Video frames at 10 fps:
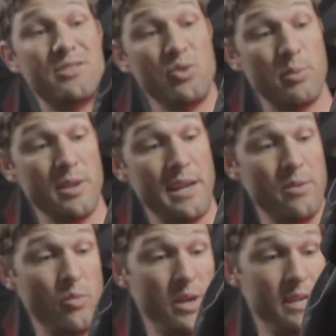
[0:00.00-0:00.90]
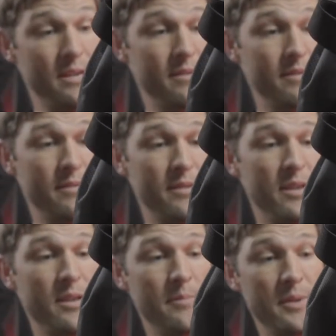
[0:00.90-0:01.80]
super lightweight.
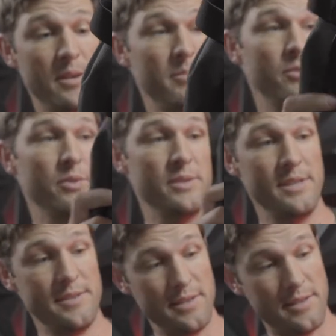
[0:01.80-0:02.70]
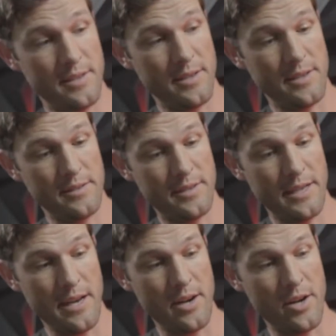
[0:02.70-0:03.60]
Going to be really easy to
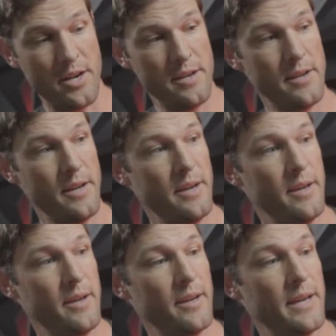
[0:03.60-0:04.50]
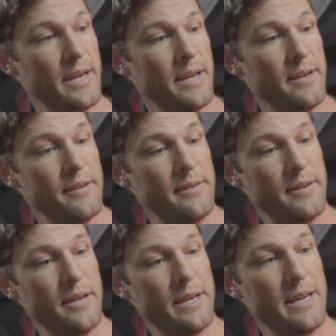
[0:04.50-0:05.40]
carry, and
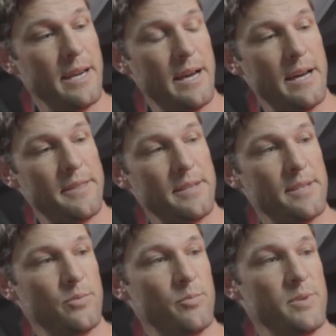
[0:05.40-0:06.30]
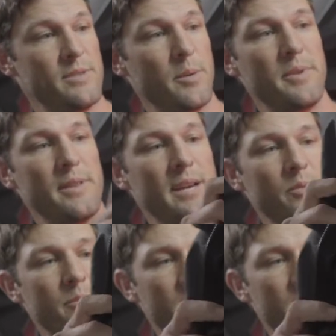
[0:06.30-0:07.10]
again, I think this would be something that would